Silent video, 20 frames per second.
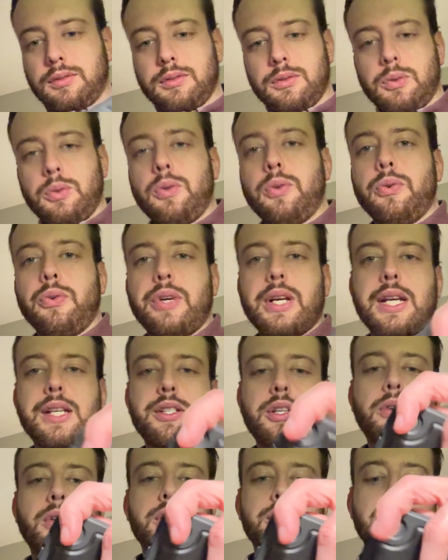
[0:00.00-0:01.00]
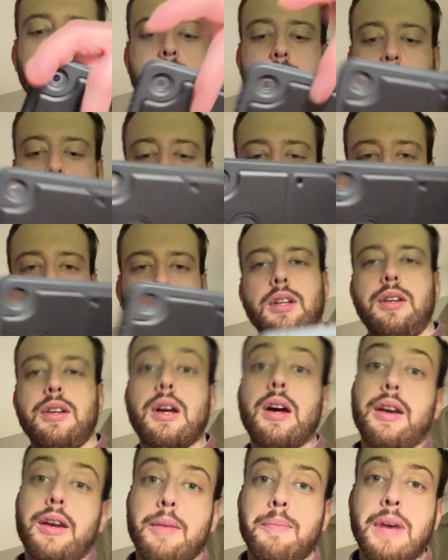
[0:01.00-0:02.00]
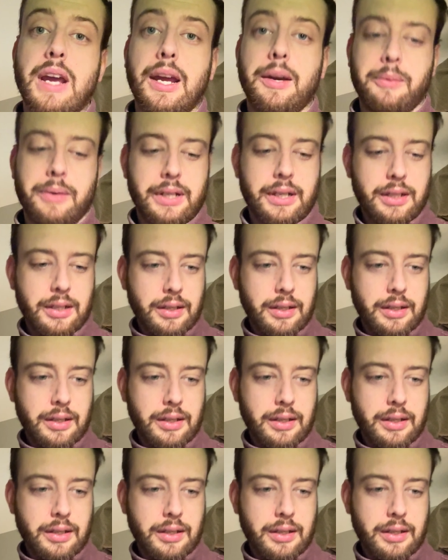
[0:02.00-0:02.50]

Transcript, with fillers: Ooh, nice crunchy sounds. Not in a bad way.